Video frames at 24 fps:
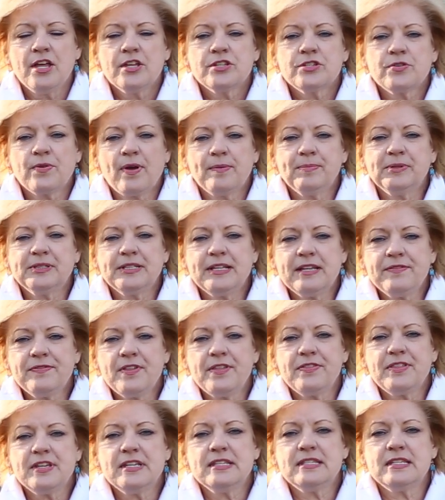So I believe
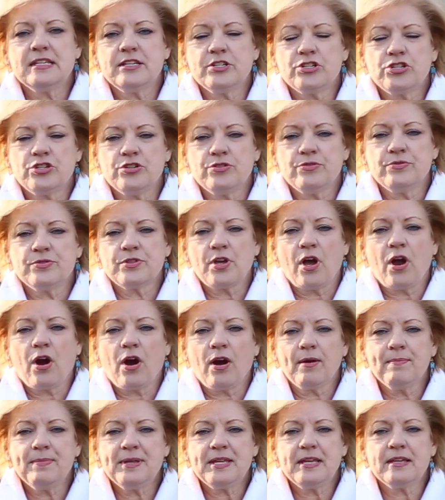that these issues
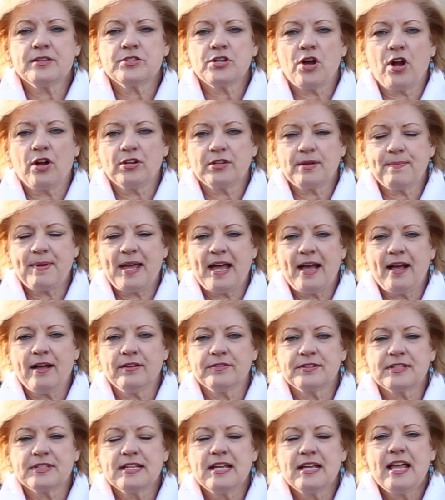are being talked
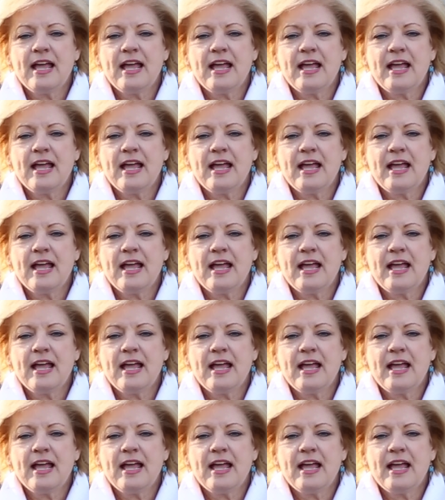about,